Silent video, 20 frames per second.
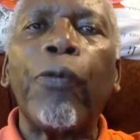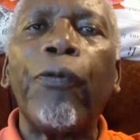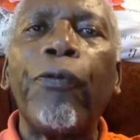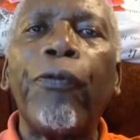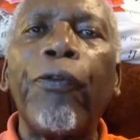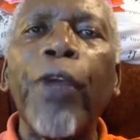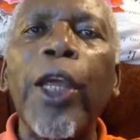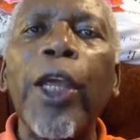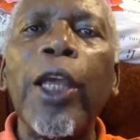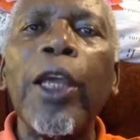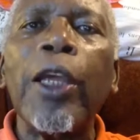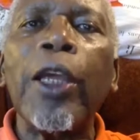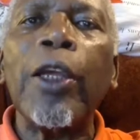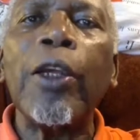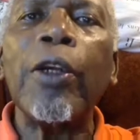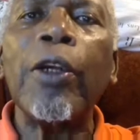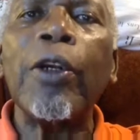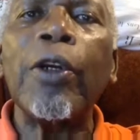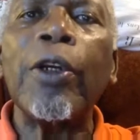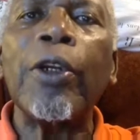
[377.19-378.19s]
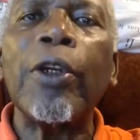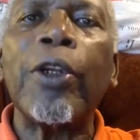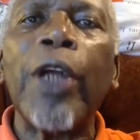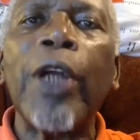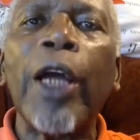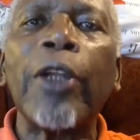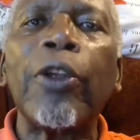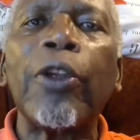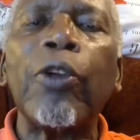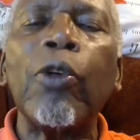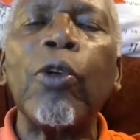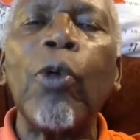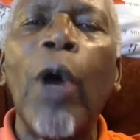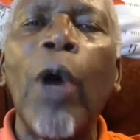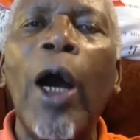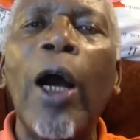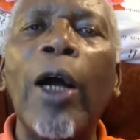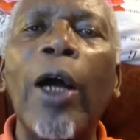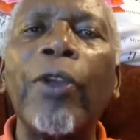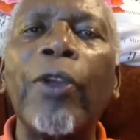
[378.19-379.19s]
to feel that
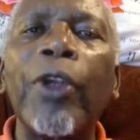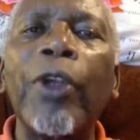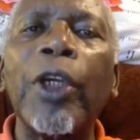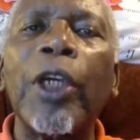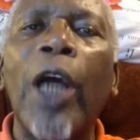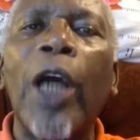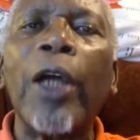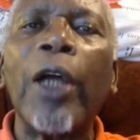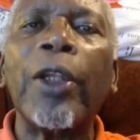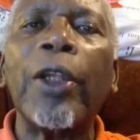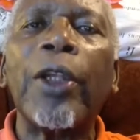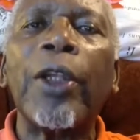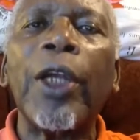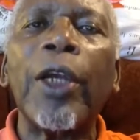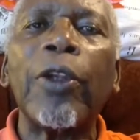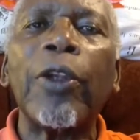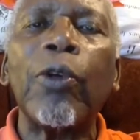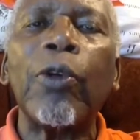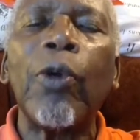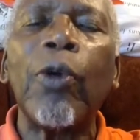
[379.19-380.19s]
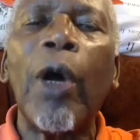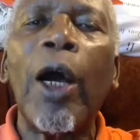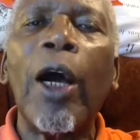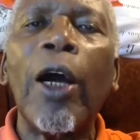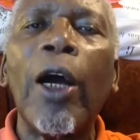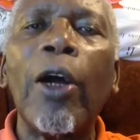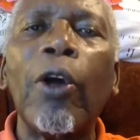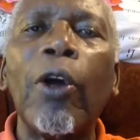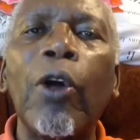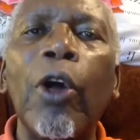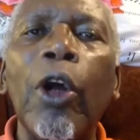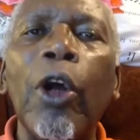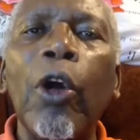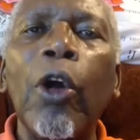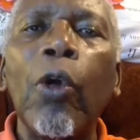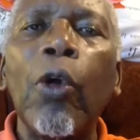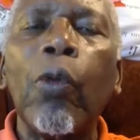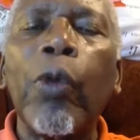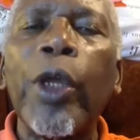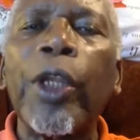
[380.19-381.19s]
you are the God that you
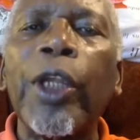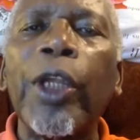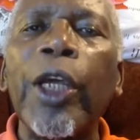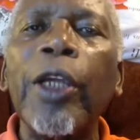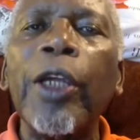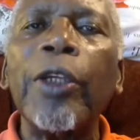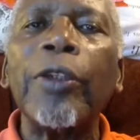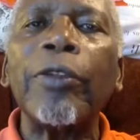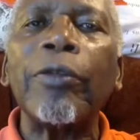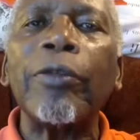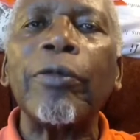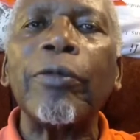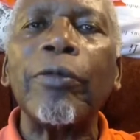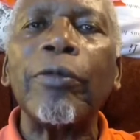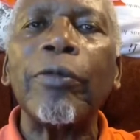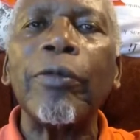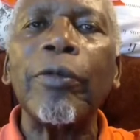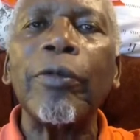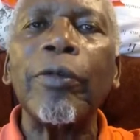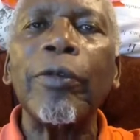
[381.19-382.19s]
are within,